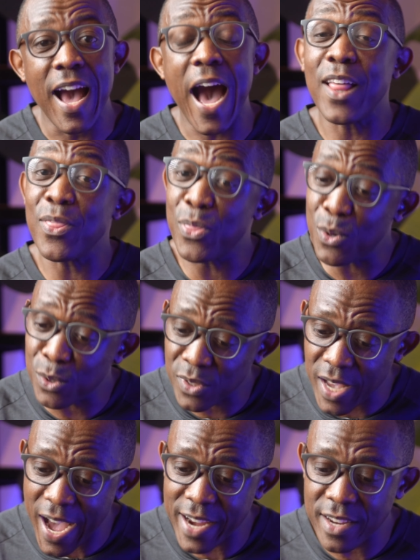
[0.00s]
and those
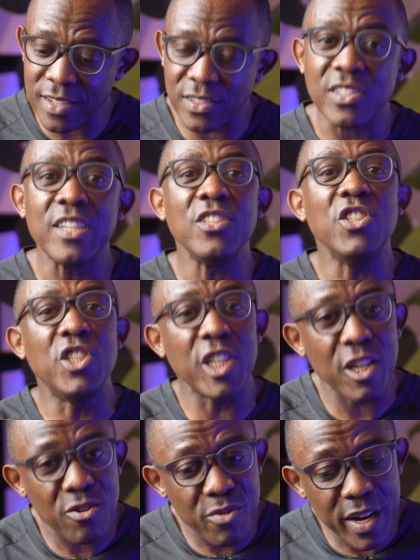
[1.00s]
earnings
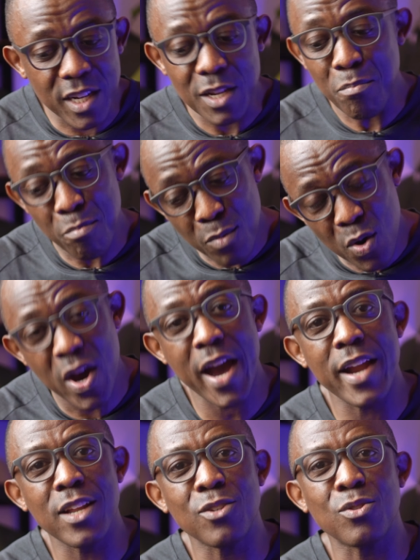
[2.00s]
generate more
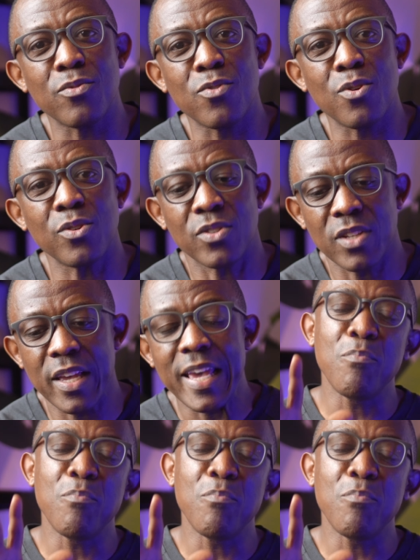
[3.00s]
earnings, of course.